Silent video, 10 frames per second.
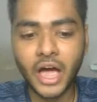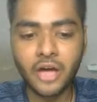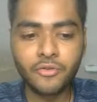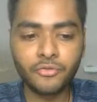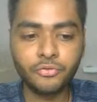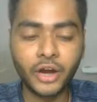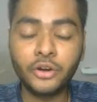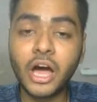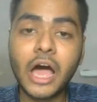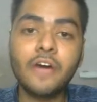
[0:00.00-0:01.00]
I
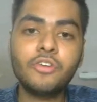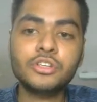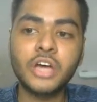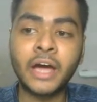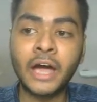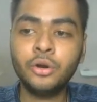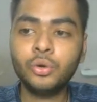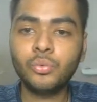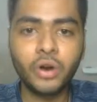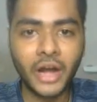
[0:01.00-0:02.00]

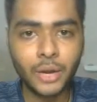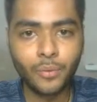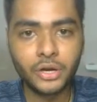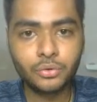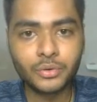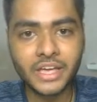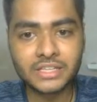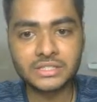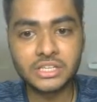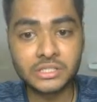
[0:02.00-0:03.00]
don't want anyone to
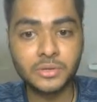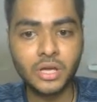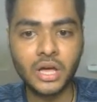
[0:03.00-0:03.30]
guess this